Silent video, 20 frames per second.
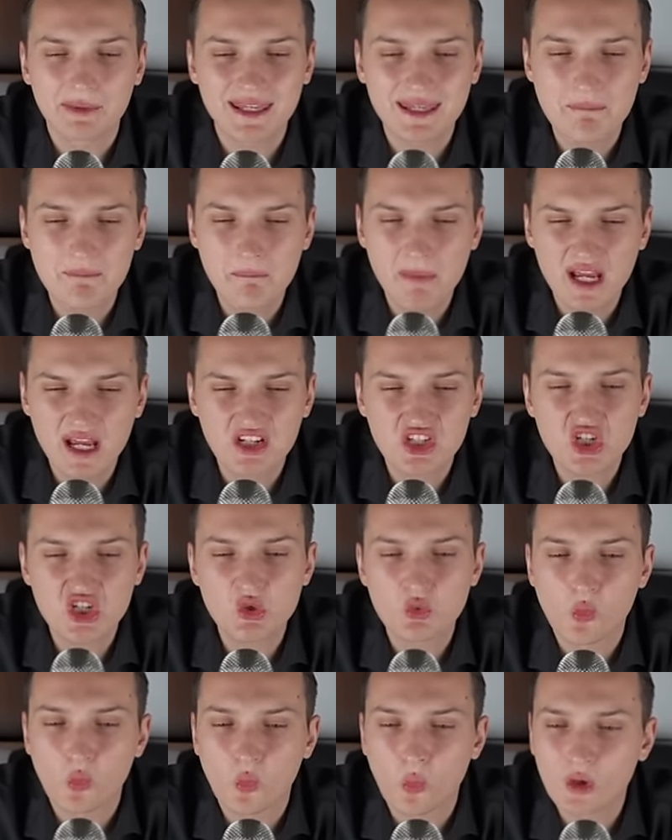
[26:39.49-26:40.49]

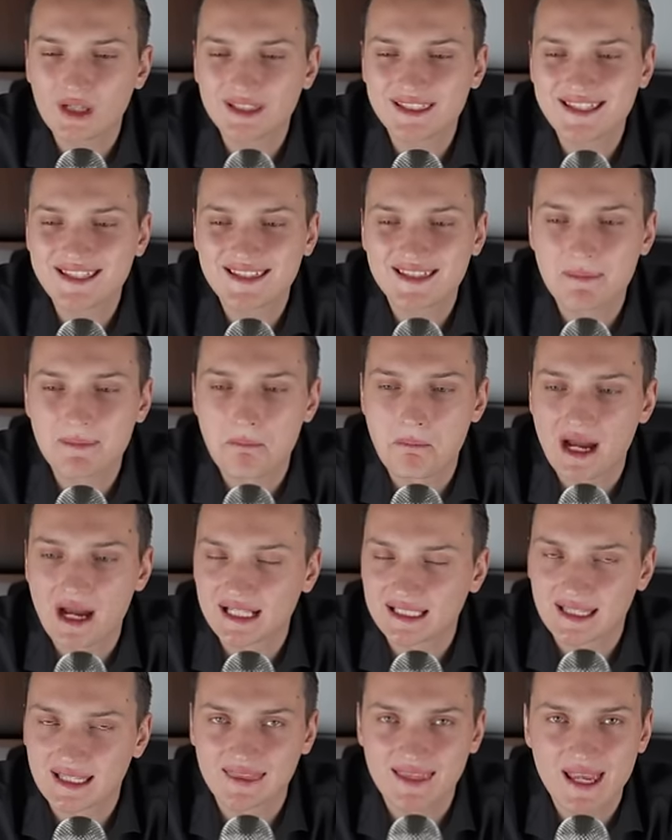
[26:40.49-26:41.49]
Imagine what is the bank
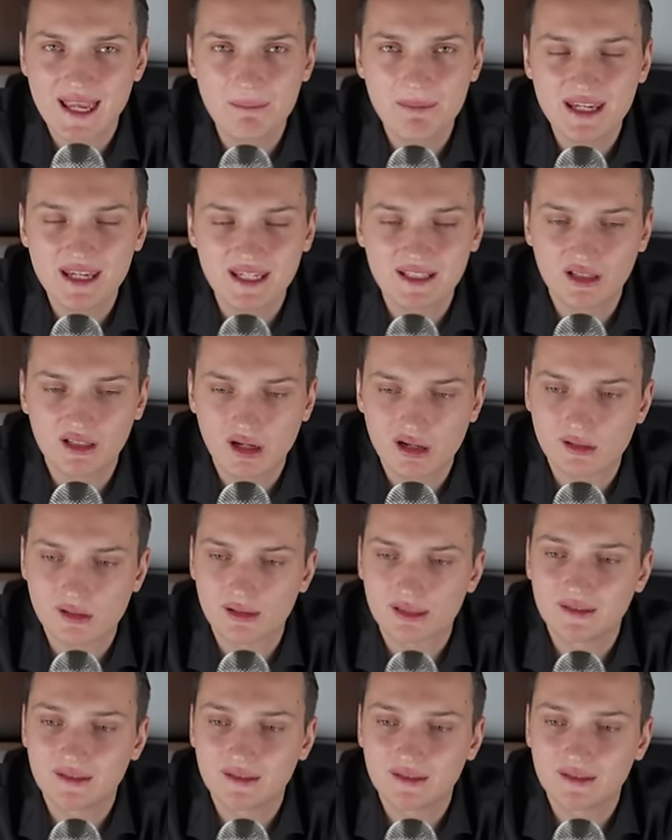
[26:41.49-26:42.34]
that they're making currently.